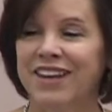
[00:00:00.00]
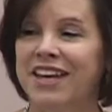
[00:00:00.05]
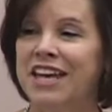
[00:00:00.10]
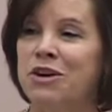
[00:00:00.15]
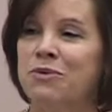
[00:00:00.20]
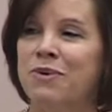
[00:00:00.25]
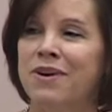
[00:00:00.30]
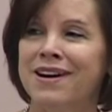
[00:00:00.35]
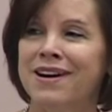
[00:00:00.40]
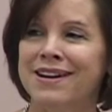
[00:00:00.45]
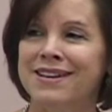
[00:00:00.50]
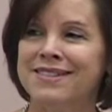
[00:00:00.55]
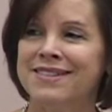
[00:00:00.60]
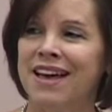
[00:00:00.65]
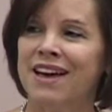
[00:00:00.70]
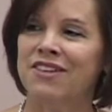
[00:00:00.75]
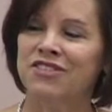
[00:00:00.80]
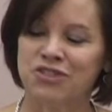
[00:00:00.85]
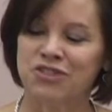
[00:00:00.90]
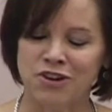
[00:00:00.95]
He was,
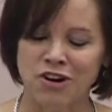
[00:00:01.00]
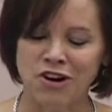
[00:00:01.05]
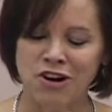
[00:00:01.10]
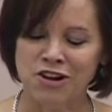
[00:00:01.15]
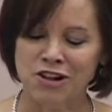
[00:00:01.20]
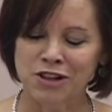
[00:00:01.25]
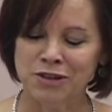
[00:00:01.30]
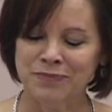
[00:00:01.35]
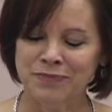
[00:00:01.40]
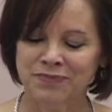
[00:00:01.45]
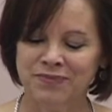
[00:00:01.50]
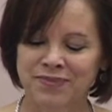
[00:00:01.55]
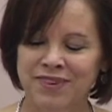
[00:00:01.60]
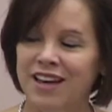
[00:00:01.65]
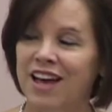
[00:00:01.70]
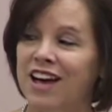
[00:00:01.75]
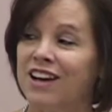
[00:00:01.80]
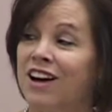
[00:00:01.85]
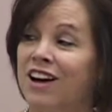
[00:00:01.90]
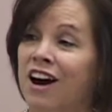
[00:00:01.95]
after all,
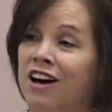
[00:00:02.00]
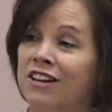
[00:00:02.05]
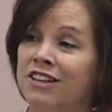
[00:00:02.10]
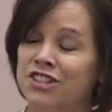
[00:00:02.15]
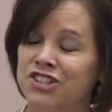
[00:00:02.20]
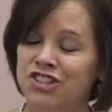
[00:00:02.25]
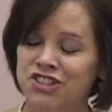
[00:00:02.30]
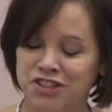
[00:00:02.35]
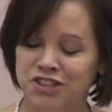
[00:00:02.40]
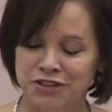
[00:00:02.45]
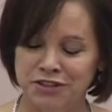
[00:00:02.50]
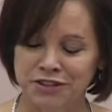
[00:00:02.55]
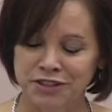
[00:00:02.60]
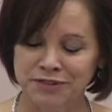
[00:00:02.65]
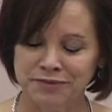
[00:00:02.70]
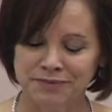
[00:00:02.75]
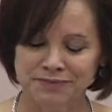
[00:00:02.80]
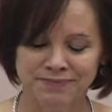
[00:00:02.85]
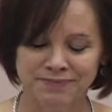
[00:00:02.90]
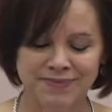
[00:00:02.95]
a college
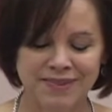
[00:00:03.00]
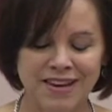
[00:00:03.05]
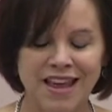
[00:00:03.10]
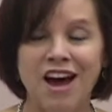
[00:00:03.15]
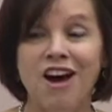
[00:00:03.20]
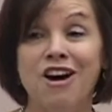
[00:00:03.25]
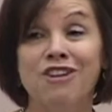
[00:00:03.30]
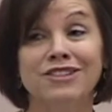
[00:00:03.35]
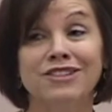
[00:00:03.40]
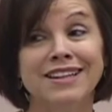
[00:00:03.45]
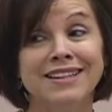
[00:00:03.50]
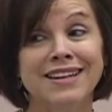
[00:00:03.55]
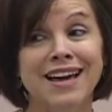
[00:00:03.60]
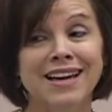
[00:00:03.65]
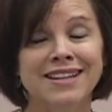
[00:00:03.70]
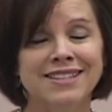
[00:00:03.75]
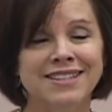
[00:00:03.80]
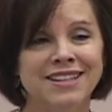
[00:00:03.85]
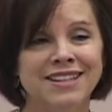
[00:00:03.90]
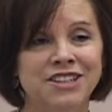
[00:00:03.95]
student, only
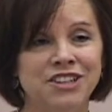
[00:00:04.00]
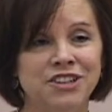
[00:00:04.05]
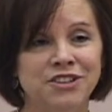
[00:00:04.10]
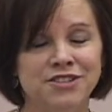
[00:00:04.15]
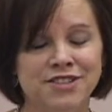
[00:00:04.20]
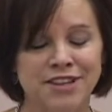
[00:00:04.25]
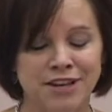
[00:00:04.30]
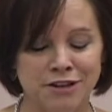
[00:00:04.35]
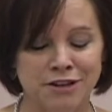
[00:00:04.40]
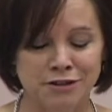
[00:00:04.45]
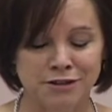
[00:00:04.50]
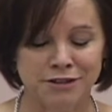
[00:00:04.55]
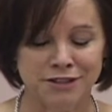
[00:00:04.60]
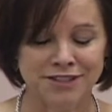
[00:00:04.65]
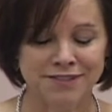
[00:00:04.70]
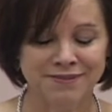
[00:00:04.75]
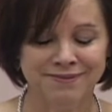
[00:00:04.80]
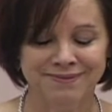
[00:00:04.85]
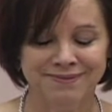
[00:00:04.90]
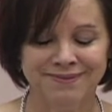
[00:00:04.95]
19 years old,
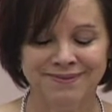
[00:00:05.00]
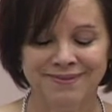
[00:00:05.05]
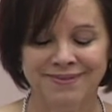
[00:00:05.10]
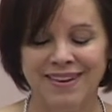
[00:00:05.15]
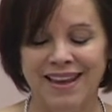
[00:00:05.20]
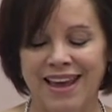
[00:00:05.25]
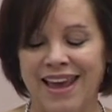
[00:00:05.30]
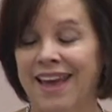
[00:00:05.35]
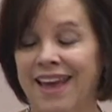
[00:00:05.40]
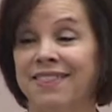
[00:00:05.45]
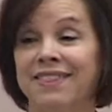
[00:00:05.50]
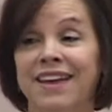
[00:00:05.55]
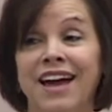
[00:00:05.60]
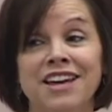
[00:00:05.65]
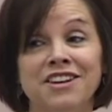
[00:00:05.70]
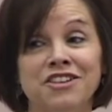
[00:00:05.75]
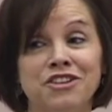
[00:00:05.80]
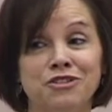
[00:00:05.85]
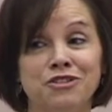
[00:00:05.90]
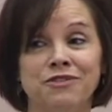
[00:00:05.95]
and
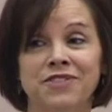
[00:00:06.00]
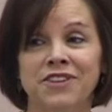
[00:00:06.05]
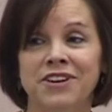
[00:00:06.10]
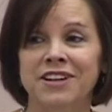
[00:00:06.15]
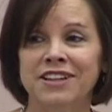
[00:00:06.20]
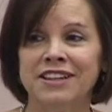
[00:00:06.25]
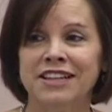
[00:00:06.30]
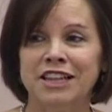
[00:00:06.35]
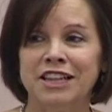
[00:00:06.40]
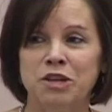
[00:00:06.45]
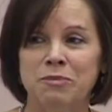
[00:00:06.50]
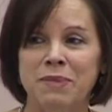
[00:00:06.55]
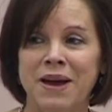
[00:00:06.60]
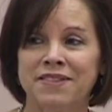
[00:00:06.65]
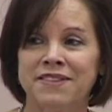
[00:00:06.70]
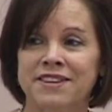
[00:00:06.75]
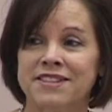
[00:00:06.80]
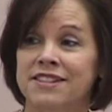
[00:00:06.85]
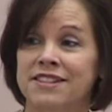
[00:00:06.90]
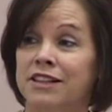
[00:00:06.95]
they knew very little
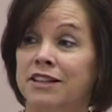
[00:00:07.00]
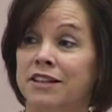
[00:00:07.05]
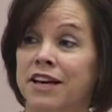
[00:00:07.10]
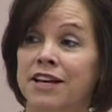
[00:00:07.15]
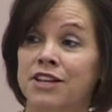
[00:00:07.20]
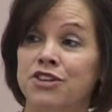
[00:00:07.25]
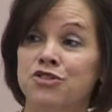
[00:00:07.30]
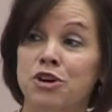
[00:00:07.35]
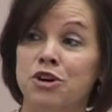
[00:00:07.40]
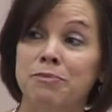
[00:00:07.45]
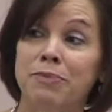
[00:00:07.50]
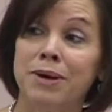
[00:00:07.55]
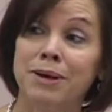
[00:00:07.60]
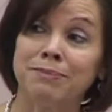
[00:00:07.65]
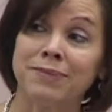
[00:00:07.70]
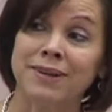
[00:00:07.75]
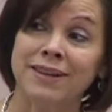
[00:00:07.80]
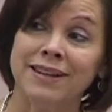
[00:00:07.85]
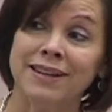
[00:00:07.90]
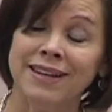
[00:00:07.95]
about this little country
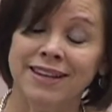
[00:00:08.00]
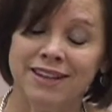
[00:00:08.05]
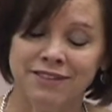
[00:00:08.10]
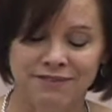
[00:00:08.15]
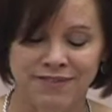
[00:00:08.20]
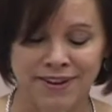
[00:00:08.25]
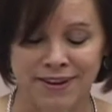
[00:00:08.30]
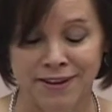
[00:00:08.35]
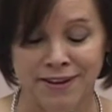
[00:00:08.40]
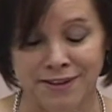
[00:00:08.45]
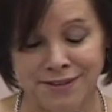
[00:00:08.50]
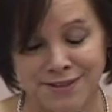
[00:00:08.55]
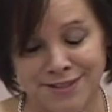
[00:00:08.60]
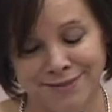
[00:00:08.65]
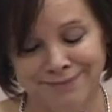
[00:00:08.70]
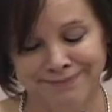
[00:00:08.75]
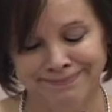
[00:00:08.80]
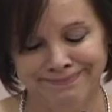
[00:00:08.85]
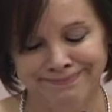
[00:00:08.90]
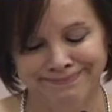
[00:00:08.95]
bumpkin he found.
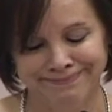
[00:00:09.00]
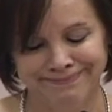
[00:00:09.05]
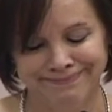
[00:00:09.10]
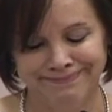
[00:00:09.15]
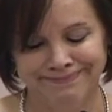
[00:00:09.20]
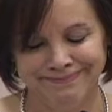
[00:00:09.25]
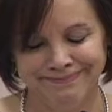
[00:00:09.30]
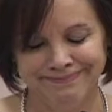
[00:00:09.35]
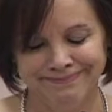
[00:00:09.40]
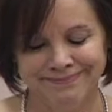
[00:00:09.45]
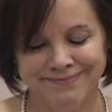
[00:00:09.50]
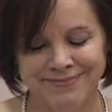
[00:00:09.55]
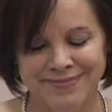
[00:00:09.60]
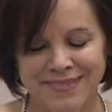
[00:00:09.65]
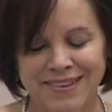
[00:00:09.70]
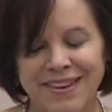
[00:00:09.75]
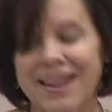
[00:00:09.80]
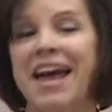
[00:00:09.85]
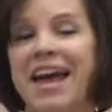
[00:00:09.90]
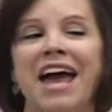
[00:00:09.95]

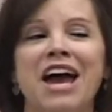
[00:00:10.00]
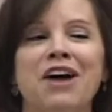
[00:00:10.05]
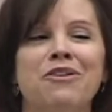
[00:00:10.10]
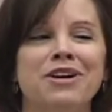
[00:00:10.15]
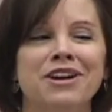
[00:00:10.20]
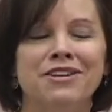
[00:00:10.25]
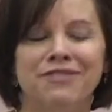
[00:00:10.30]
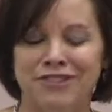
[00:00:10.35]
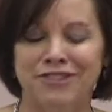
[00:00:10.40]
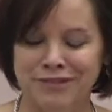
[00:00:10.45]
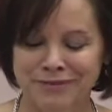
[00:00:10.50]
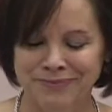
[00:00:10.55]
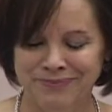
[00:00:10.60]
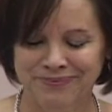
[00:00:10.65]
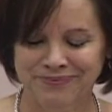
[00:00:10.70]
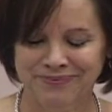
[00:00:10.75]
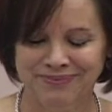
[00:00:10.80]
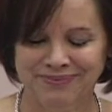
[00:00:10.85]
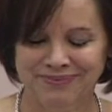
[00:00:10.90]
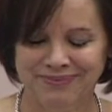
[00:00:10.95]

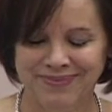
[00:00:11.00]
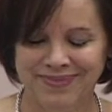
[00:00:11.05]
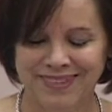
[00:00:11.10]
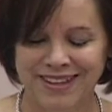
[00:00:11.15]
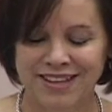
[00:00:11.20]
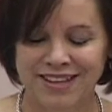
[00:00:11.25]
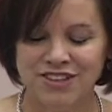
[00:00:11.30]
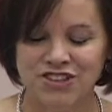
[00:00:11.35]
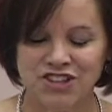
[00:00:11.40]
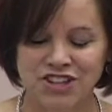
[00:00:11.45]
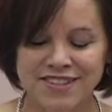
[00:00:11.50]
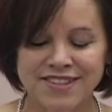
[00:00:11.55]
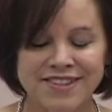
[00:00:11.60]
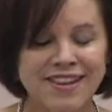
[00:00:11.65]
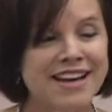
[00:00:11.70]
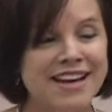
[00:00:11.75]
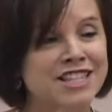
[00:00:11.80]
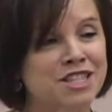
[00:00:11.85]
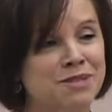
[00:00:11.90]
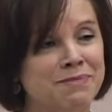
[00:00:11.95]
However, just
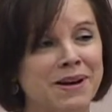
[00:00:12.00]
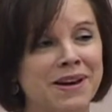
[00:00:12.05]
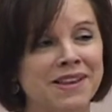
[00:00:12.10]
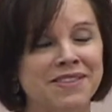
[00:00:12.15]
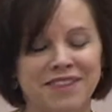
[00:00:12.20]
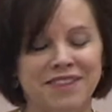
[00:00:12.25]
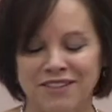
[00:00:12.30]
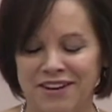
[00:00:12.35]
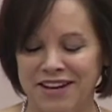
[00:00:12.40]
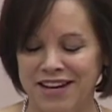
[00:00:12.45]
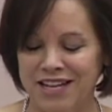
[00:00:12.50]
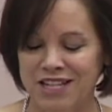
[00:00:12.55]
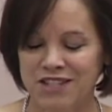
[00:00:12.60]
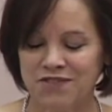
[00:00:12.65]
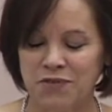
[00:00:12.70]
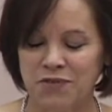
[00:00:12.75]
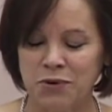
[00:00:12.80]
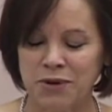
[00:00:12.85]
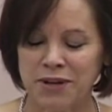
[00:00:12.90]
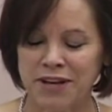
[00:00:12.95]
last month on
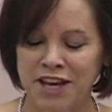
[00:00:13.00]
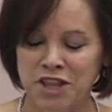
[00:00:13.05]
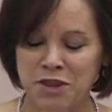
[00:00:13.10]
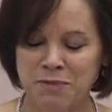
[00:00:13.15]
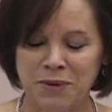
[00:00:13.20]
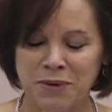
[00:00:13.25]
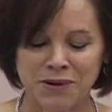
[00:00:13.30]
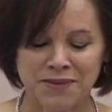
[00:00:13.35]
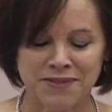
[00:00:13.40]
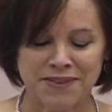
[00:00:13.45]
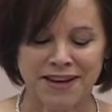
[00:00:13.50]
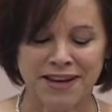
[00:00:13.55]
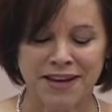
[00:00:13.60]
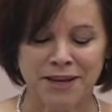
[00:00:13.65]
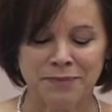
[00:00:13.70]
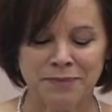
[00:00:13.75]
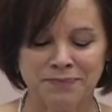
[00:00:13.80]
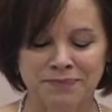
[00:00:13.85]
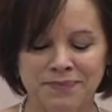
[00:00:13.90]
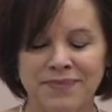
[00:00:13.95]
Eddie's 48th
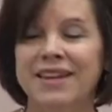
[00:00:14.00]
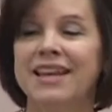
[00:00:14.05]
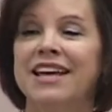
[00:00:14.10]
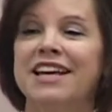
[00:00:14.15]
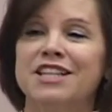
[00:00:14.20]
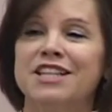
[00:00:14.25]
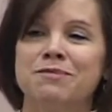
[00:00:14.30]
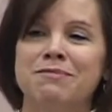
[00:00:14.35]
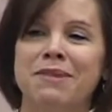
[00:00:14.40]
birthday, his